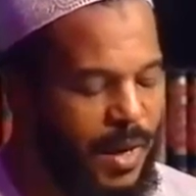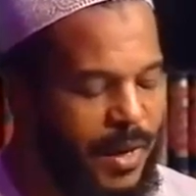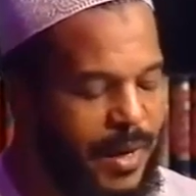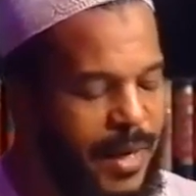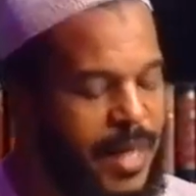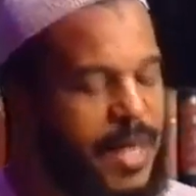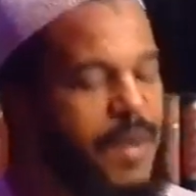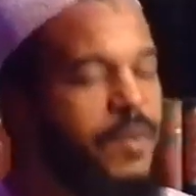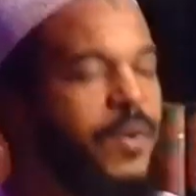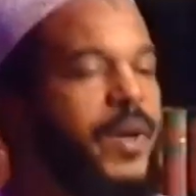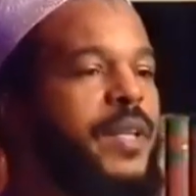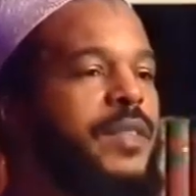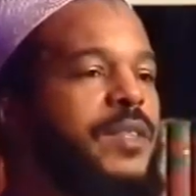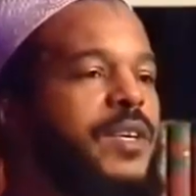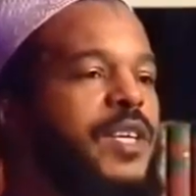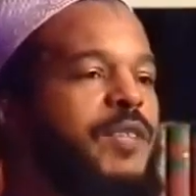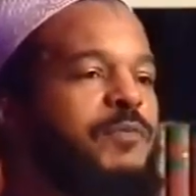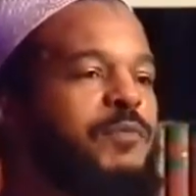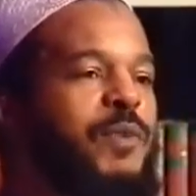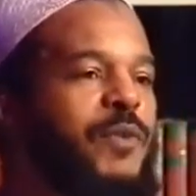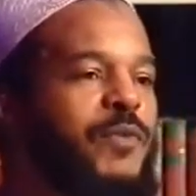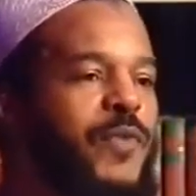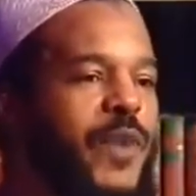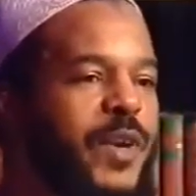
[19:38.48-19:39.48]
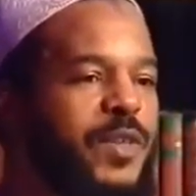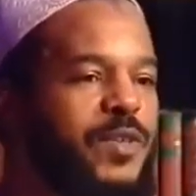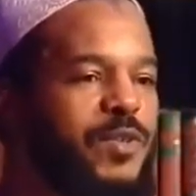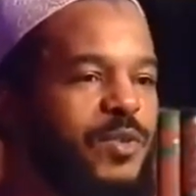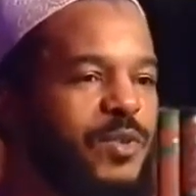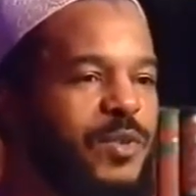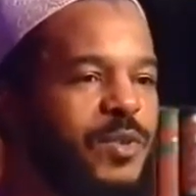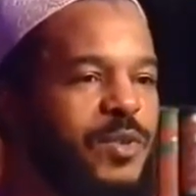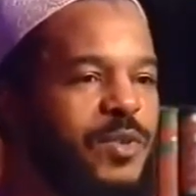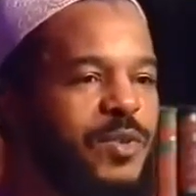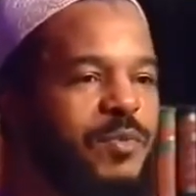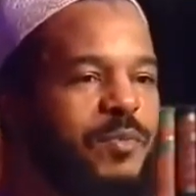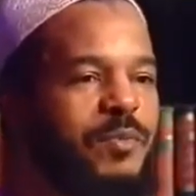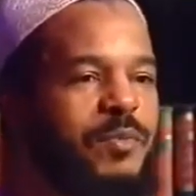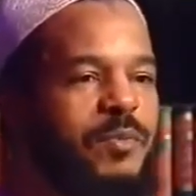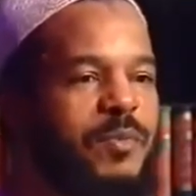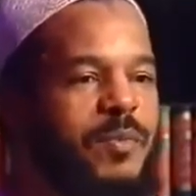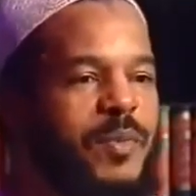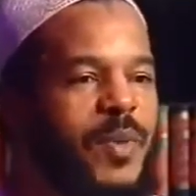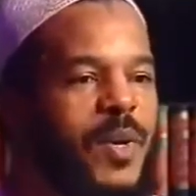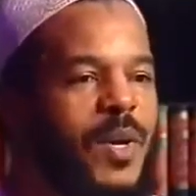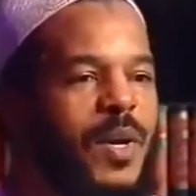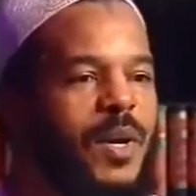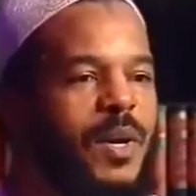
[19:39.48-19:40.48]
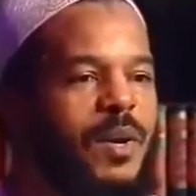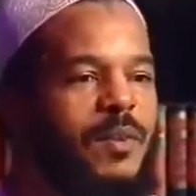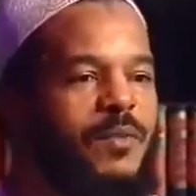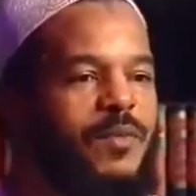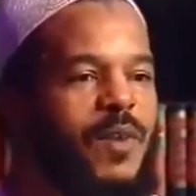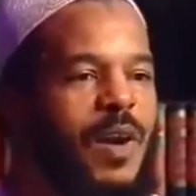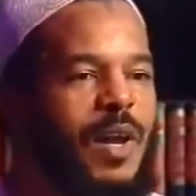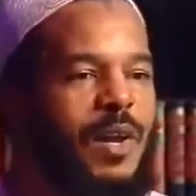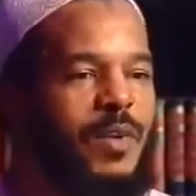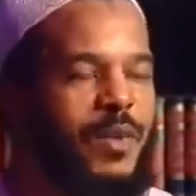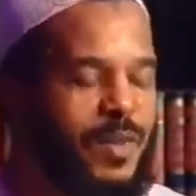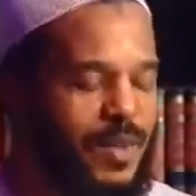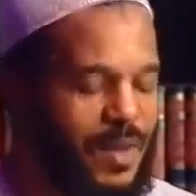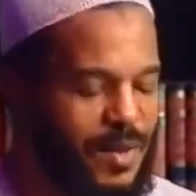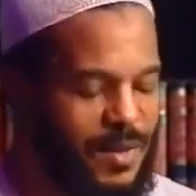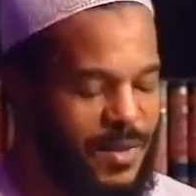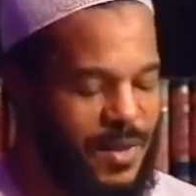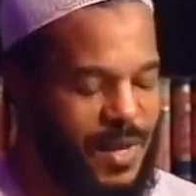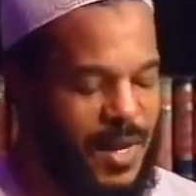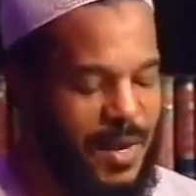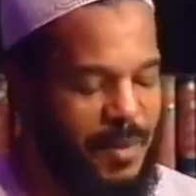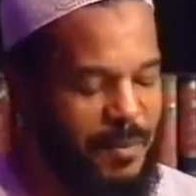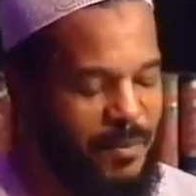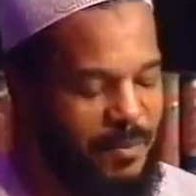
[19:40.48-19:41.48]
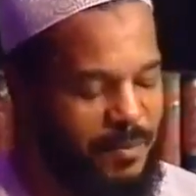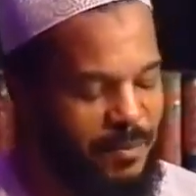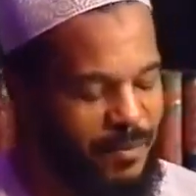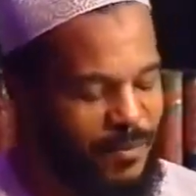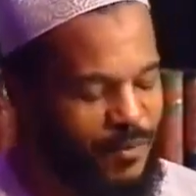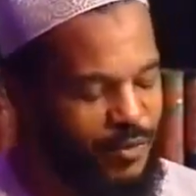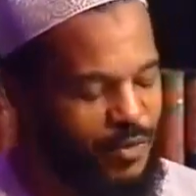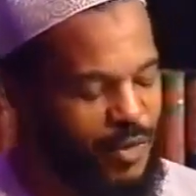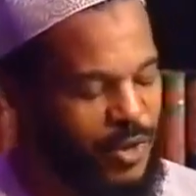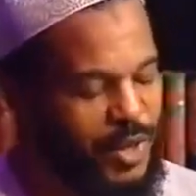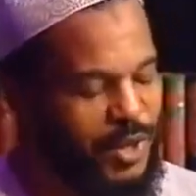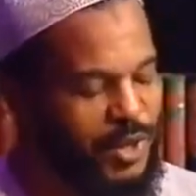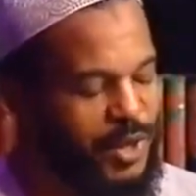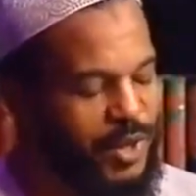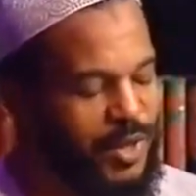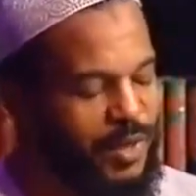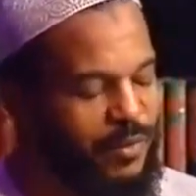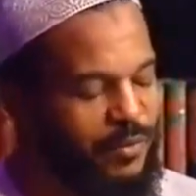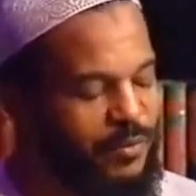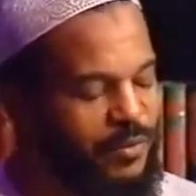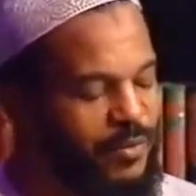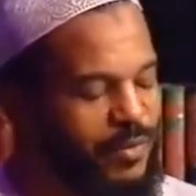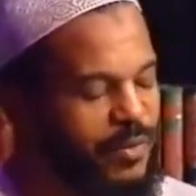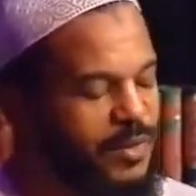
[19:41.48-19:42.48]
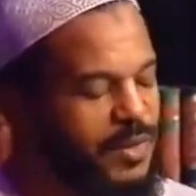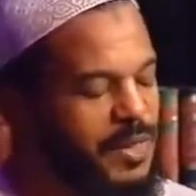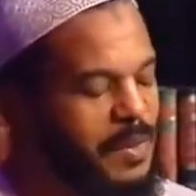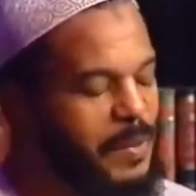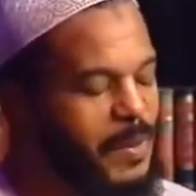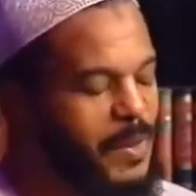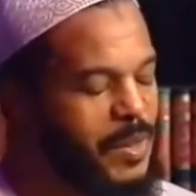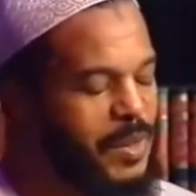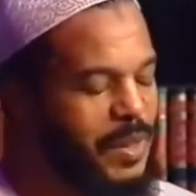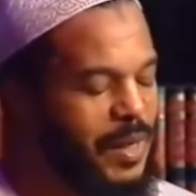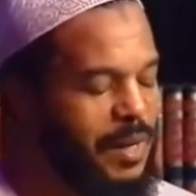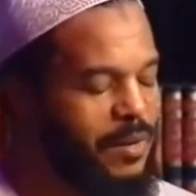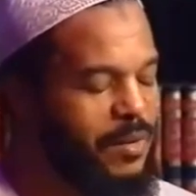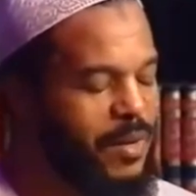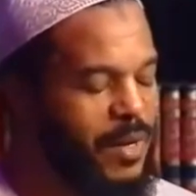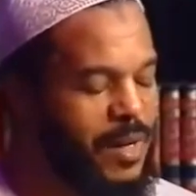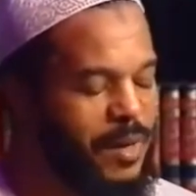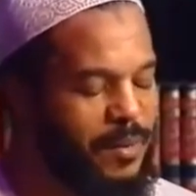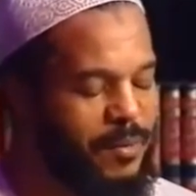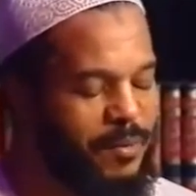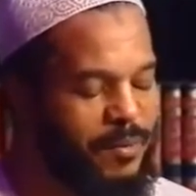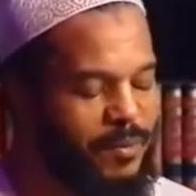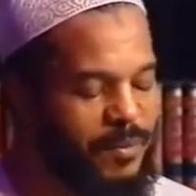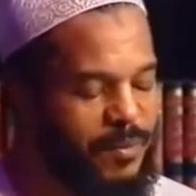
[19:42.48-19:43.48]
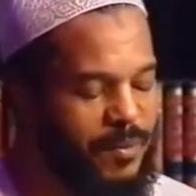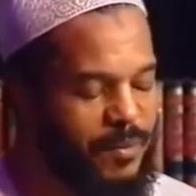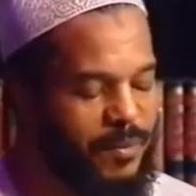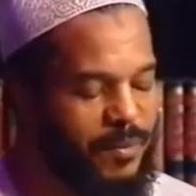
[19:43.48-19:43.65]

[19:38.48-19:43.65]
At any rate, these professors, following the same tradition of Timothy Leary,